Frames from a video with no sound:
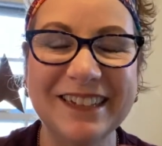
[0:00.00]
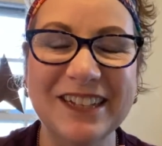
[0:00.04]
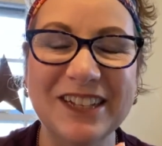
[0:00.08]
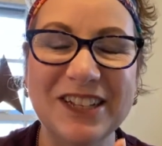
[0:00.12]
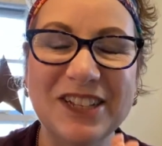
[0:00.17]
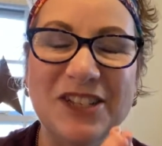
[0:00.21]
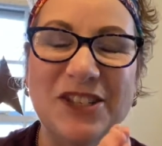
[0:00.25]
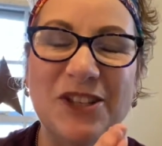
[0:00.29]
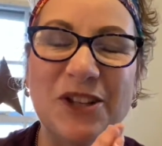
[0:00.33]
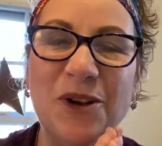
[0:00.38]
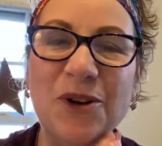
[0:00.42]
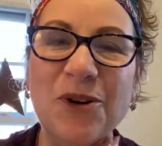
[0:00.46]

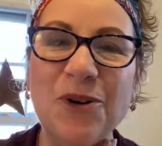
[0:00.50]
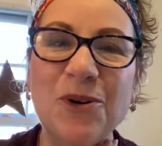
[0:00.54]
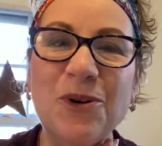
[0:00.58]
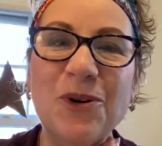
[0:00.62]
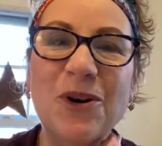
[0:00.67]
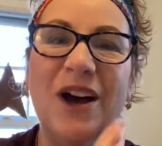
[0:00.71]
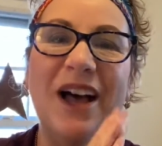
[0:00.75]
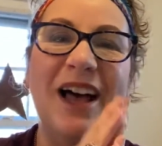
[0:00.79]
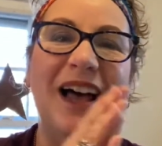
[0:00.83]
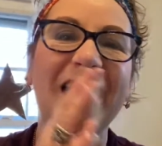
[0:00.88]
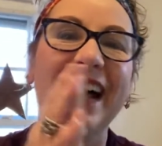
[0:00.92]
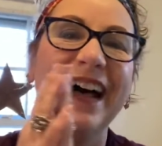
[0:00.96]

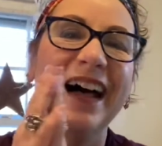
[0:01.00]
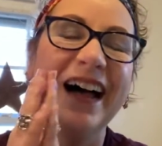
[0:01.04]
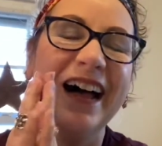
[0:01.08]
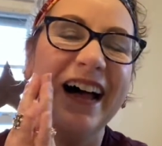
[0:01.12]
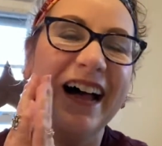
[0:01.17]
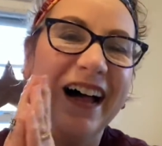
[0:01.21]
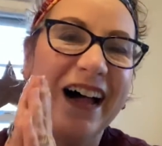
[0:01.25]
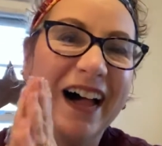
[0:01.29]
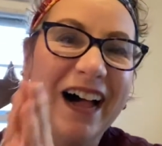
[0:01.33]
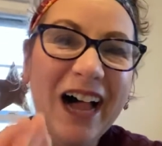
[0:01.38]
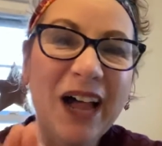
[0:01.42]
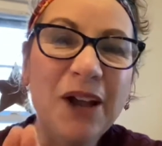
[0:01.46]
So
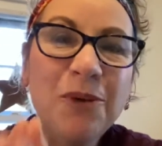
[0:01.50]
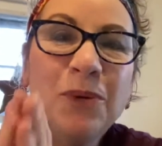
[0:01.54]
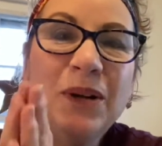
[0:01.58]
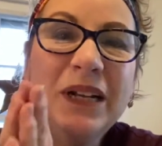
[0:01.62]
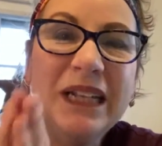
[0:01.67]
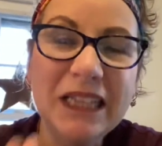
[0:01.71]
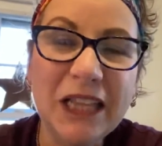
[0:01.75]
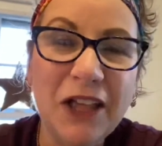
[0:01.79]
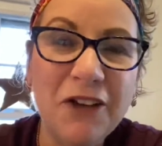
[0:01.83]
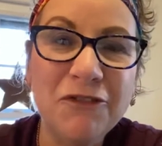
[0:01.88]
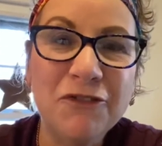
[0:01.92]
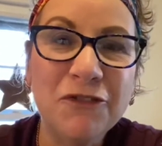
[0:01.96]
I would
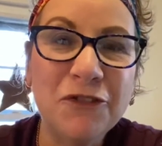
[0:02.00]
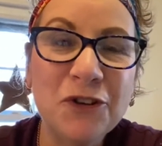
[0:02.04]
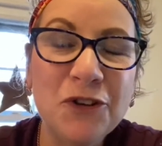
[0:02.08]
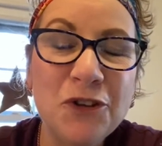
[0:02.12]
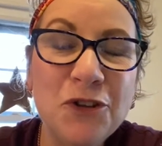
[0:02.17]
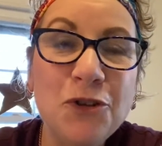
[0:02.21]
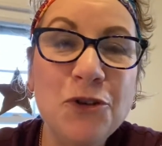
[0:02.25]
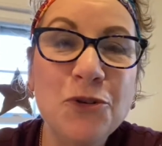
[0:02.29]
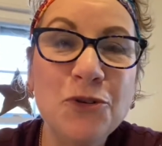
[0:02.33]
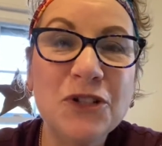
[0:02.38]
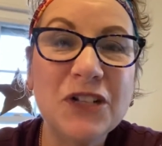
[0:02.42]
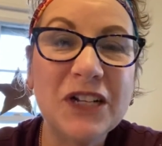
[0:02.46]
love for
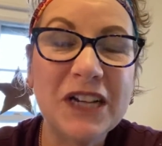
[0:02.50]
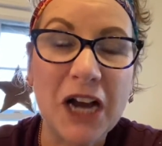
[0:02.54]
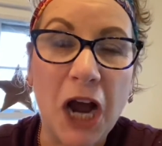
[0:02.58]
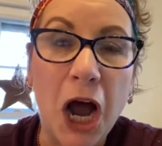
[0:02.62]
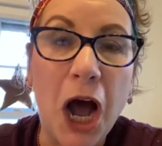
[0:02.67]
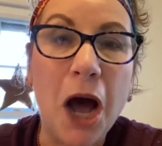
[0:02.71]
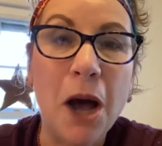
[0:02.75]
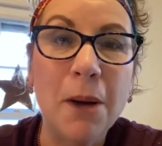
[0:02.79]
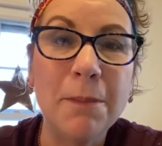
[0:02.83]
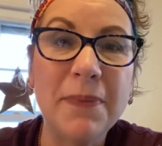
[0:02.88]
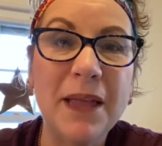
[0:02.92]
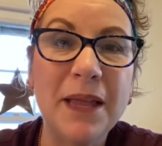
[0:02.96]
you to
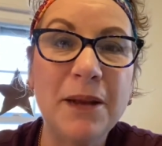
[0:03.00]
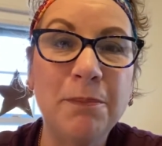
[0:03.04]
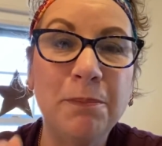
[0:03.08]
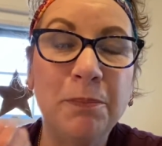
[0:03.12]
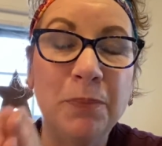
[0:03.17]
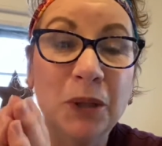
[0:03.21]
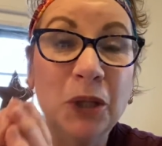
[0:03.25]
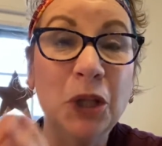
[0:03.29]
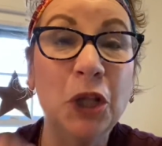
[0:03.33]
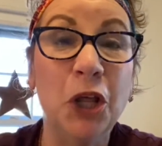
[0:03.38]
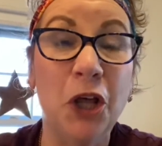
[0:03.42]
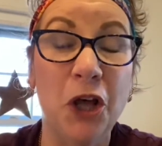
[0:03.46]
comment
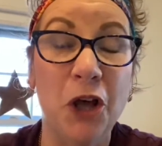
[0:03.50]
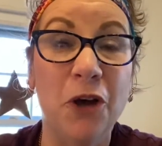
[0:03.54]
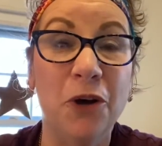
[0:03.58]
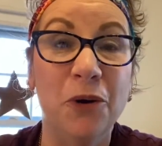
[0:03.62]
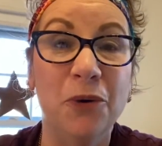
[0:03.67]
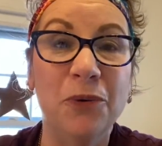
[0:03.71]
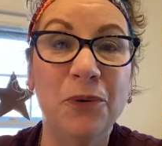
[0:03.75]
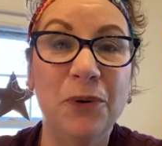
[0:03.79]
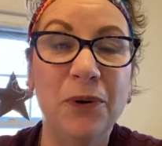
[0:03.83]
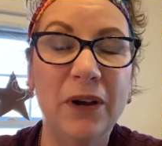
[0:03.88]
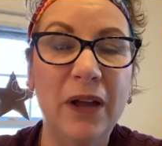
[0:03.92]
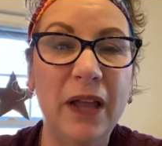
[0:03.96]

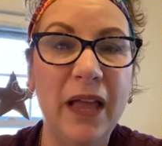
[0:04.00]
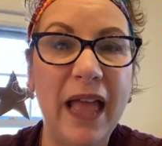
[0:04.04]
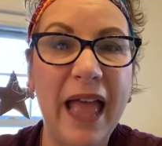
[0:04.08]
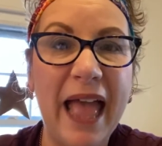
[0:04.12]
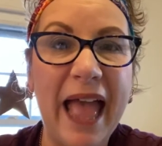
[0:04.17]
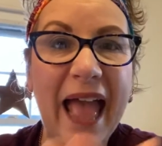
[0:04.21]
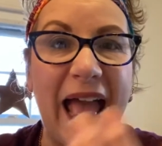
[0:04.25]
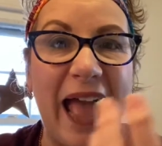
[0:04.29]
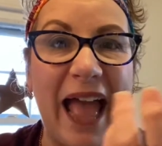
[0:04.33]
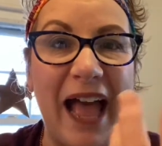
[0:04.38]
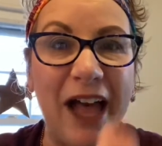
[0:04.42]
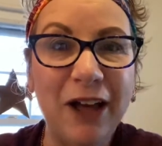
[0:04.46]
below,
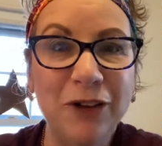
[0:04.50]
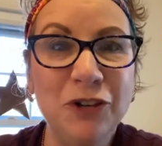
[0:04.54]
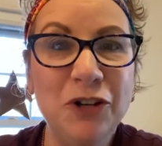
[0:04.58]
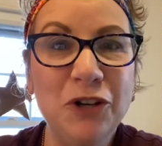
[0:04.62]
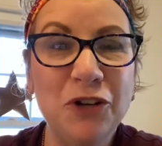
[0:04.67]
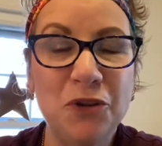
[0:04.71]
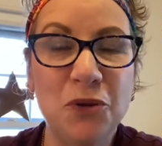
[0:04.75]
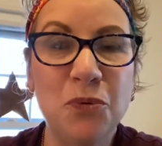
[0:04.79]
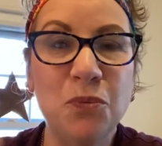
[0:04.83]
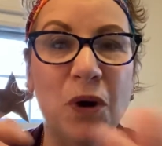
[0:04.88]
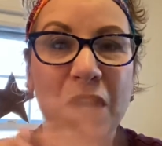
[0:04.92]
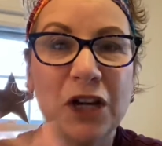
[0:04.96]
how do
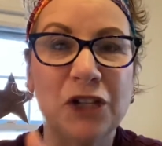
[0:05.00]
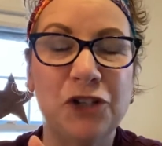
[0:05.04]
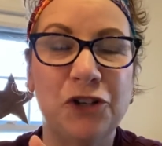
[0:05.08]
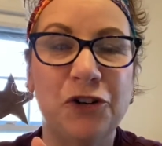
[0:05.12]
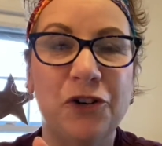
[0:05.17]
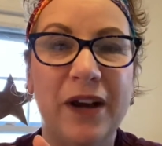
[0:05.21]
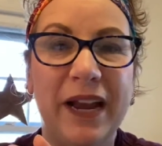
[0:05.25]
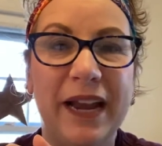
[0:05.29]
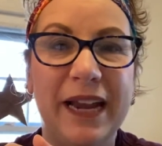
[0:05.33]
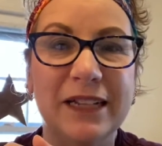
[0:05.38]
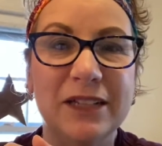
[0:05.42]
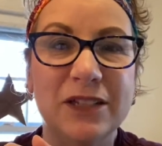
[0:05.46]
you wash your
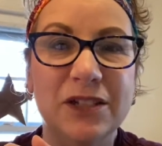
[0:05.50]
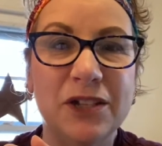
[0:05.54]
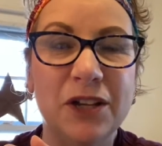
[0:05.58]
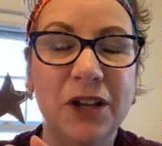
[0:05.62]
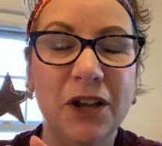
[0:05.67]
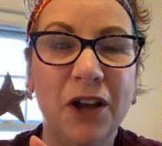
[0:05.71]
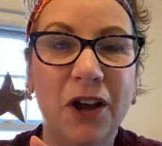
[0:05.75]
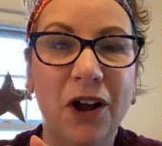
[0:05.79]
hands?